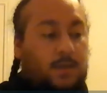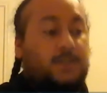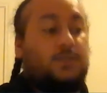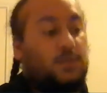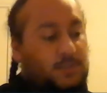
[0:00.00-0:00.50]

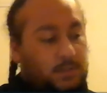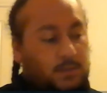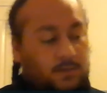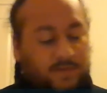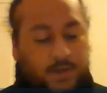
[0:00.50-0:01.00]
There's also a
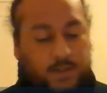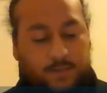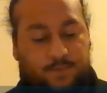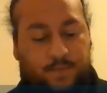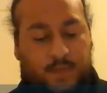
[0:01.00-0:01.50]

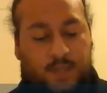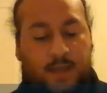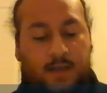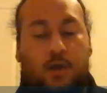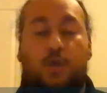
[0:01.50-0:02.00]
violin,
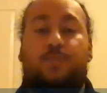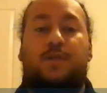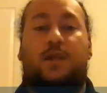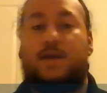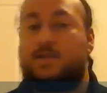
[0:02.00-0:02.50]
and I hope
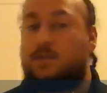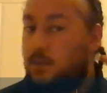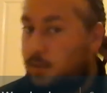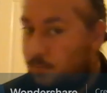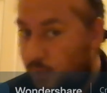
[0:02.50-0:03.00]
you liked
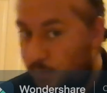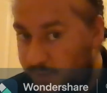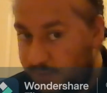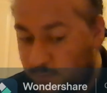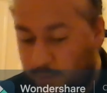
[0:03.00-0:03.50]
my
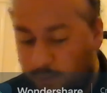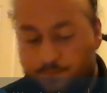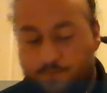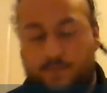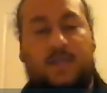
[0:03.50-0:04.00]
beads as well.
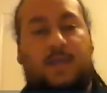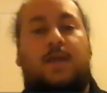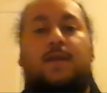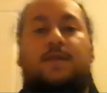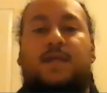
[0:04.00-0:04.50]

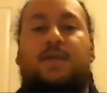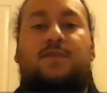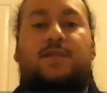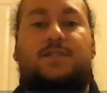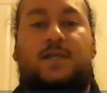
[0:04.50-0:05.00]
Thank you
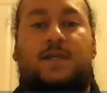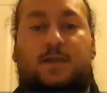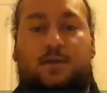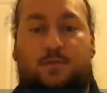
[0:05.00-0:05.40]
for listening, and